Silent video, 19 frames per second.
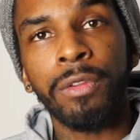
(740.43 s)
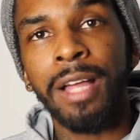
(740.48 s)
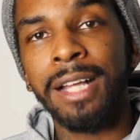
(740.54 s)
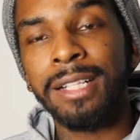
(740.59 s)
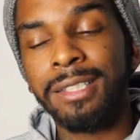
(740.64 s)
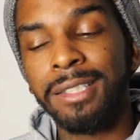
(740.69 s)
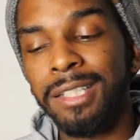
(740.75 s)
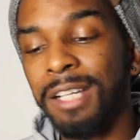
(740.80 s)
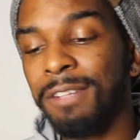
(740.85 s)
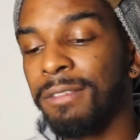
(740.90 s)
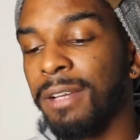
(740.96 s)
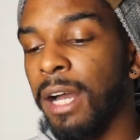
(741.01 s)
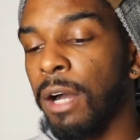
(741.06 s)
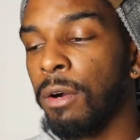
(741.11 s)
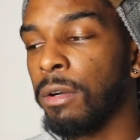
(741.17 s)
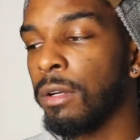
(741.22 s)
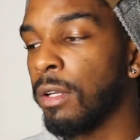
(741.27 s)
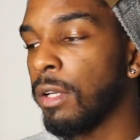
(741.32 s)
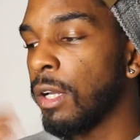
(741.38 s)
that stuff
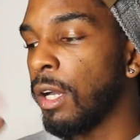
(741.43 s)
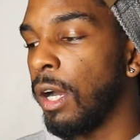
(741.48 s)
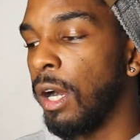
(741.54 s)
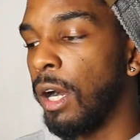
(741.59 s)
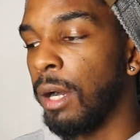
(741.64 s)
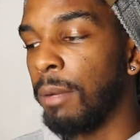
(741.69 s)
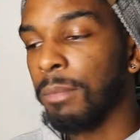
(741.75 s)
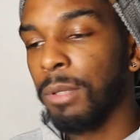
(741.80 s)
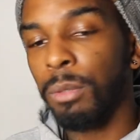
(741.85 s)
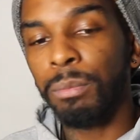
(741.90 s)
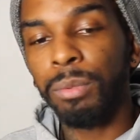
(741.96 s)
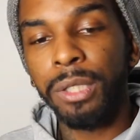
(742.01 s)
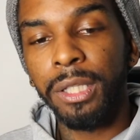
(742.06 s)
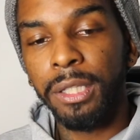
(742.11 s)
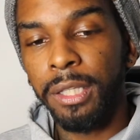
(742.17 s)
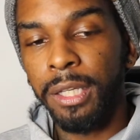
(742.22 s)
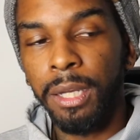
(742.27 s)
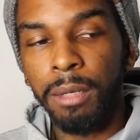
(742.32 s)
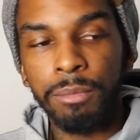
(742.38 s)
out.
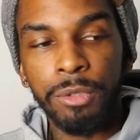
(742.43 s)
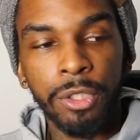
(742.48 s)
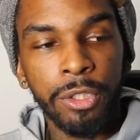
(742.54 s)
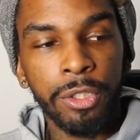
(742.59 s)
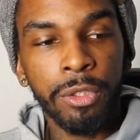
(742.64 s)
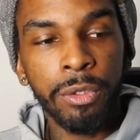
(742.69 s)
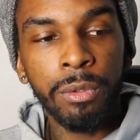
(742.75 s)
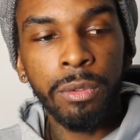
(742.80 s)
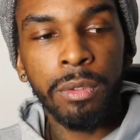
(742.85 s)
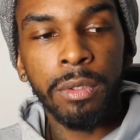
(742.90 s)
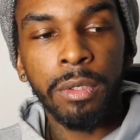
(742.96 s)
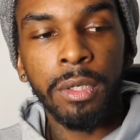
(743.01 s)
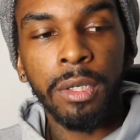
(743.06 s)
Completely up to you.